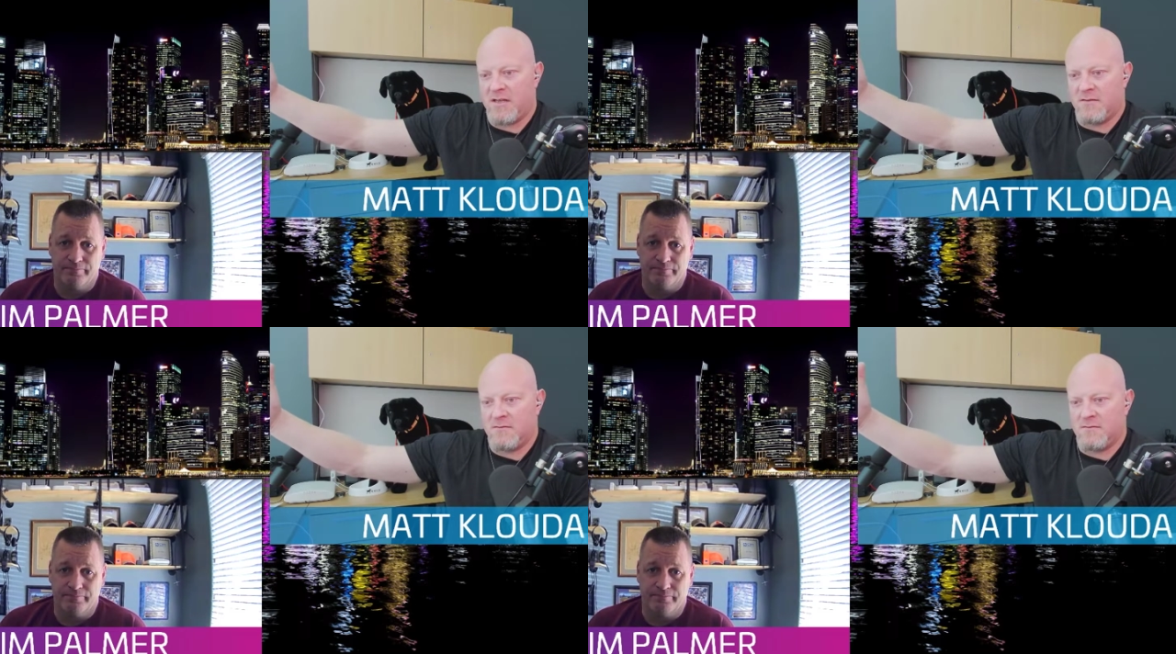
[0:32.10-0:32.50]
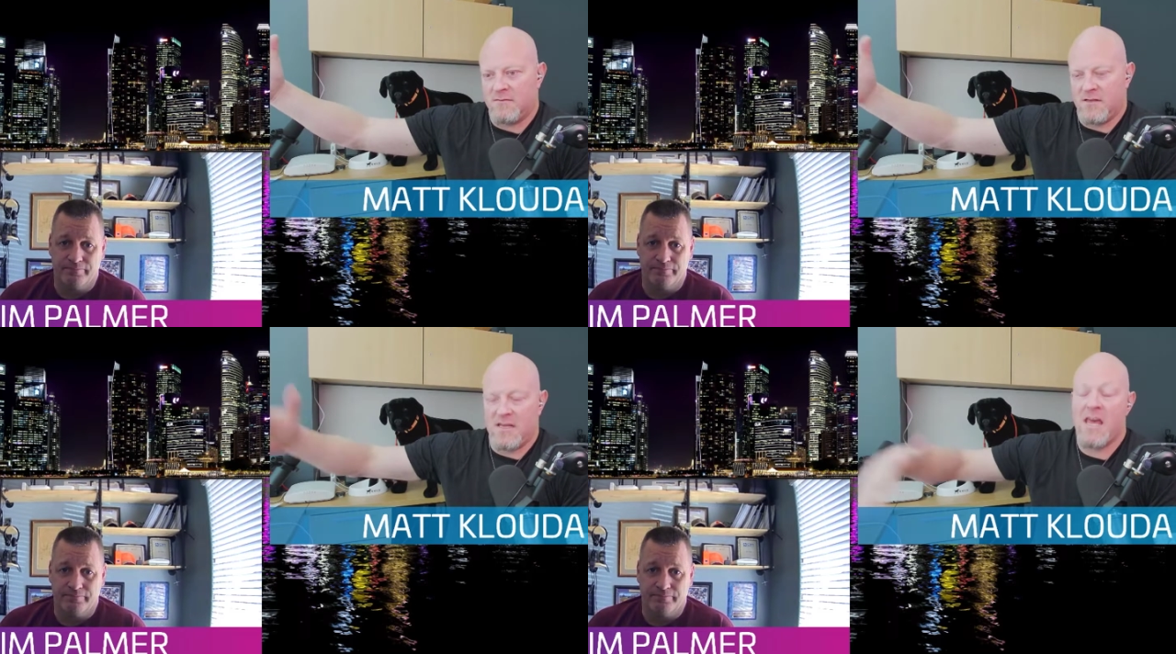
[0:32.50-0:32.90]
Speaker 1: been,
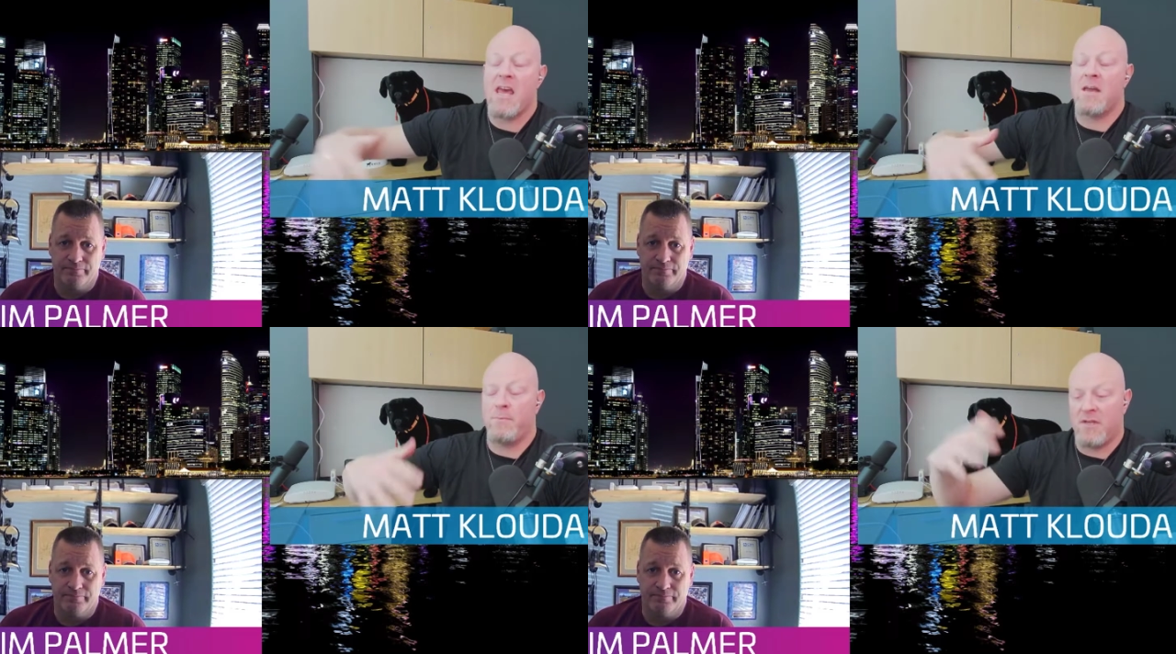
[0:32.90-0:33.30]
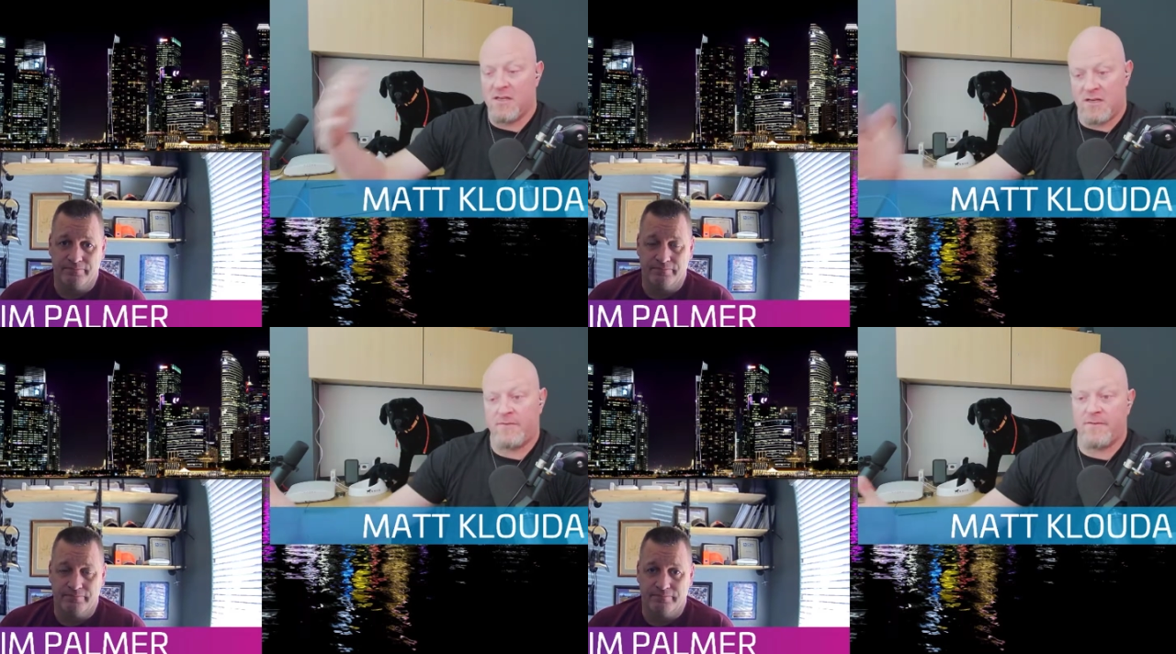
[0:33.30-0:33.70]
it can
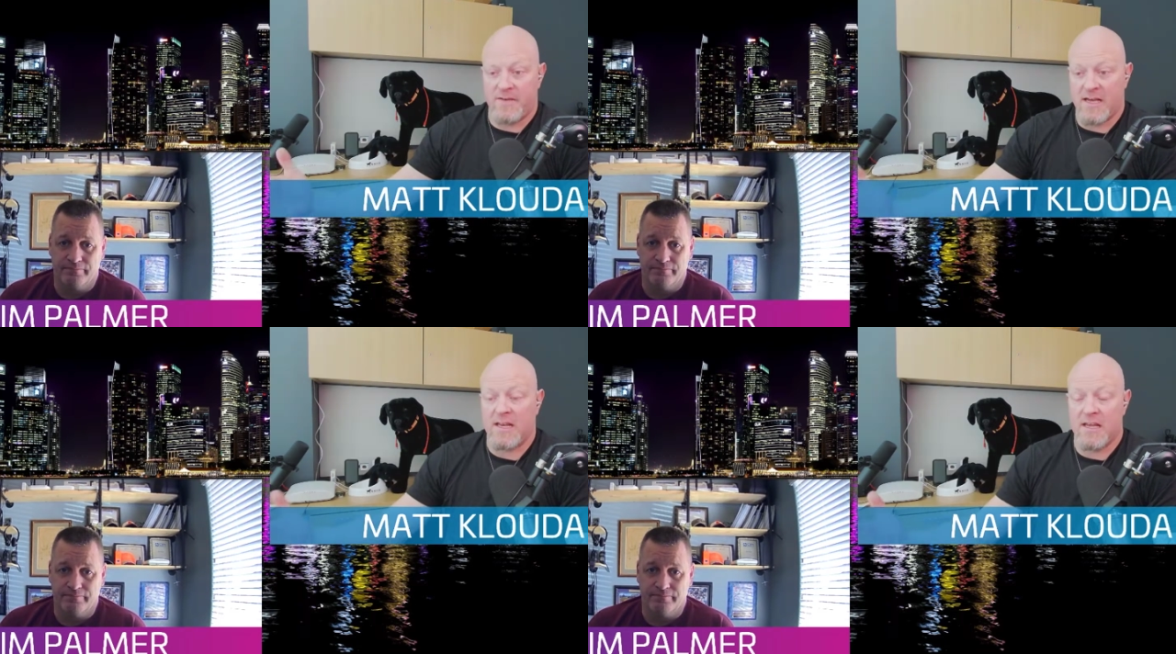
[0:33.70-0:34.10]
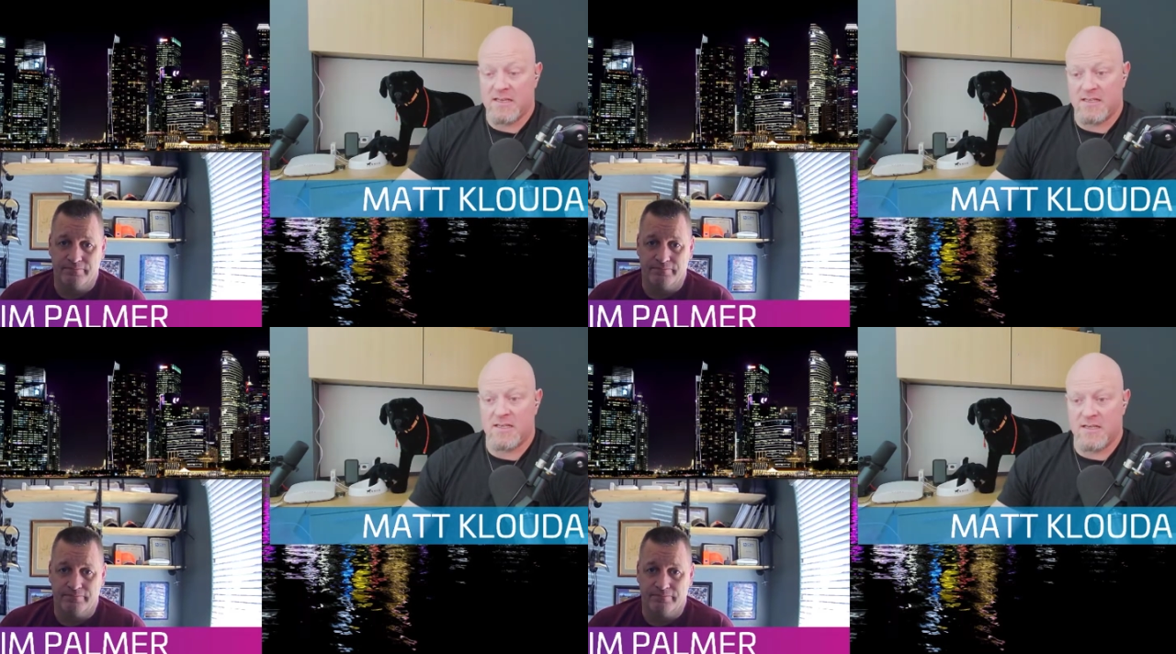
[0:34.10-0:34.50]
be enough of a
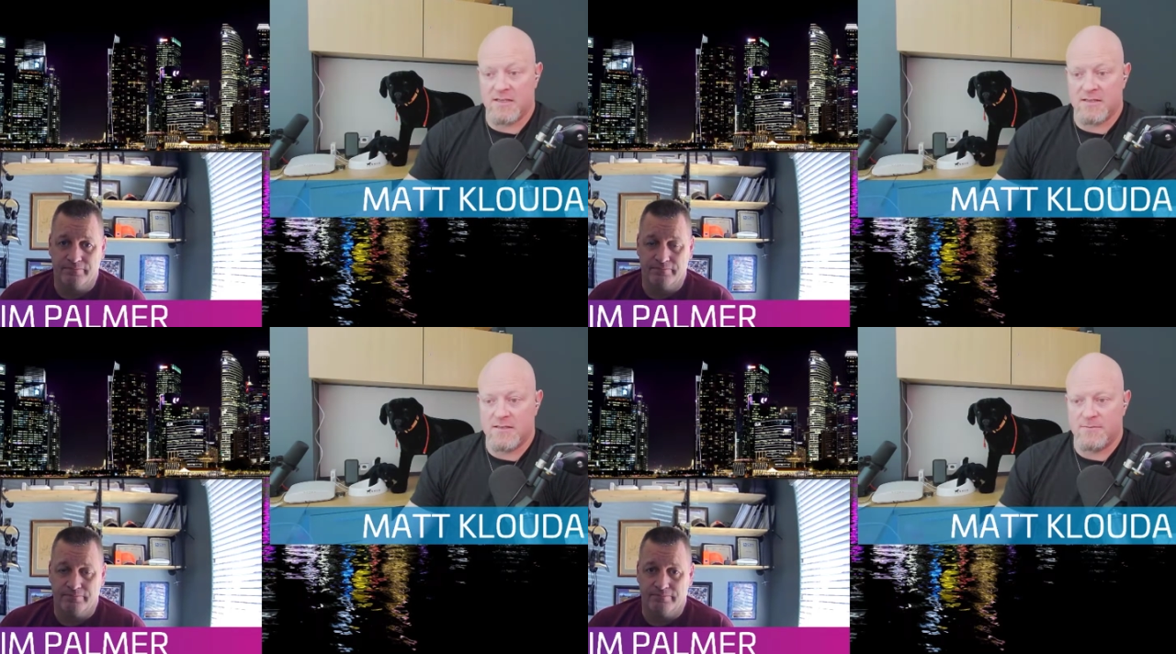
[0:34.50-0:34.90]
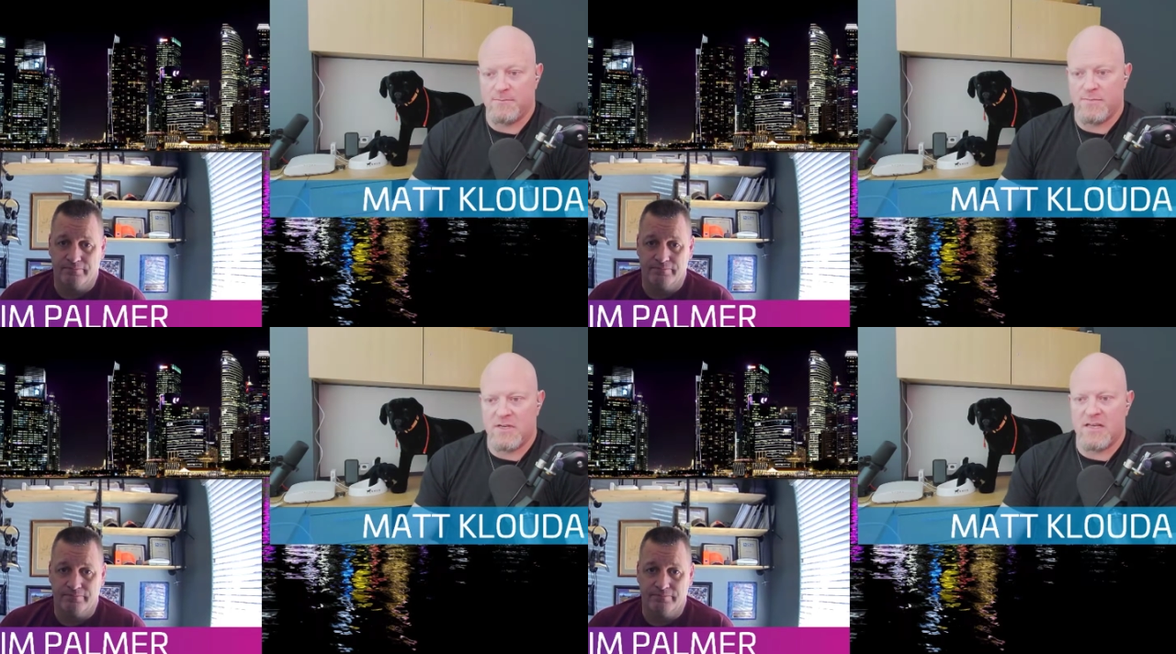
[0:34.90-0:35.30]
headache as it is,
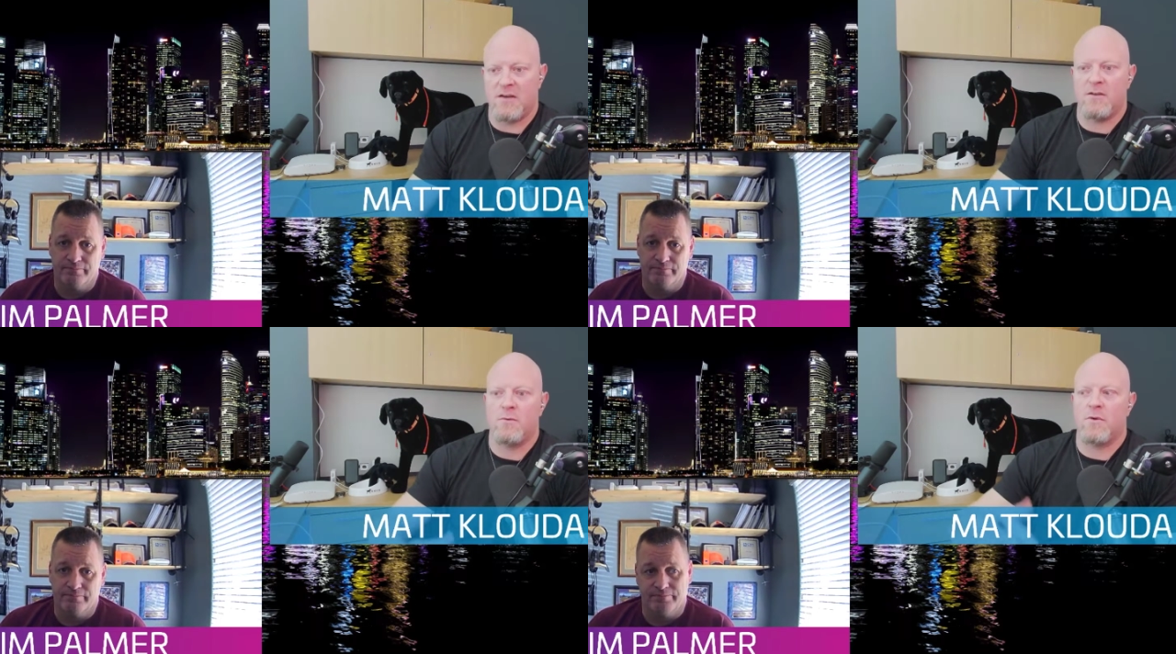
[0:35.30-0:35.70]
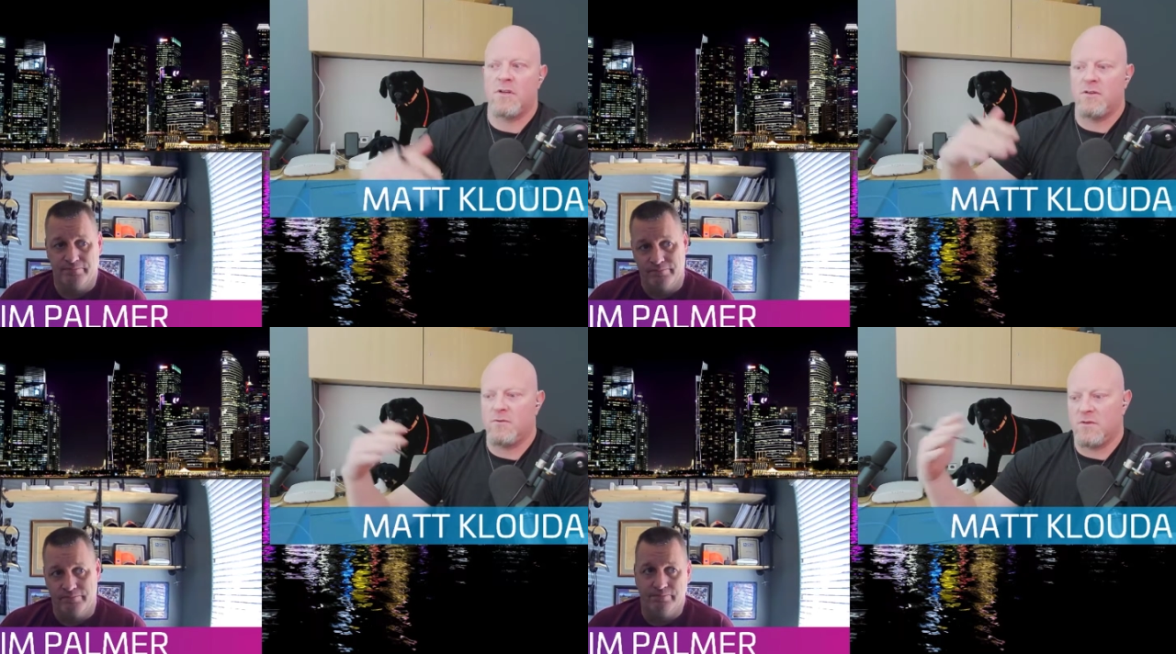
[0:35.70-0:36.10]
but now you
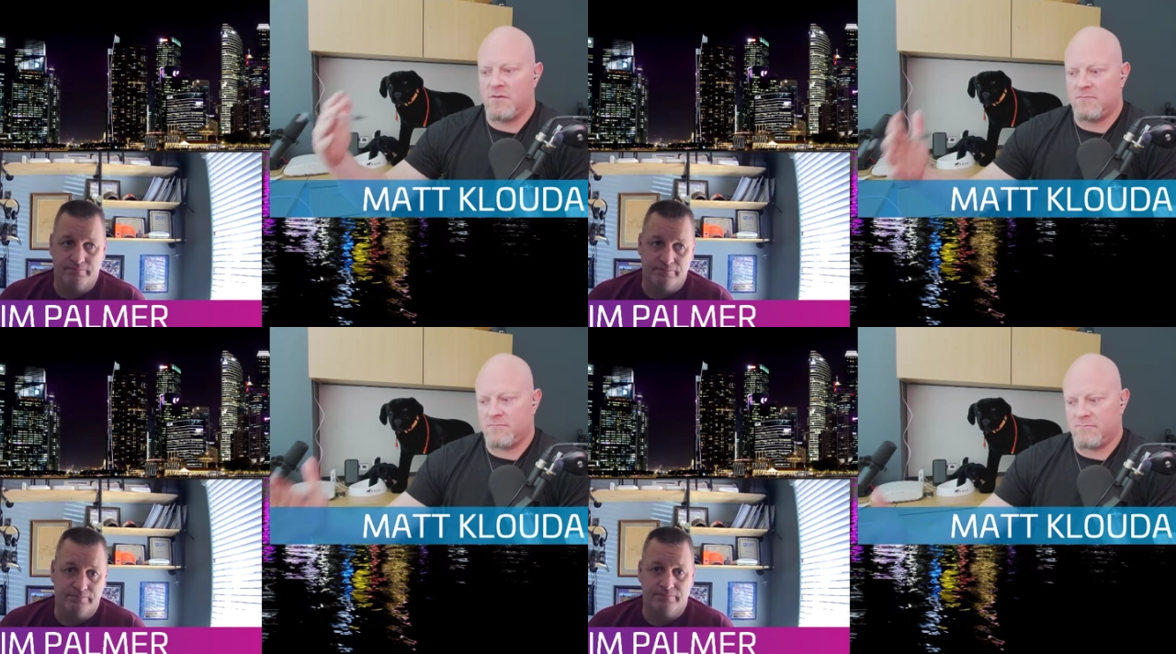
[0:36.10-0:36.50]
want to do it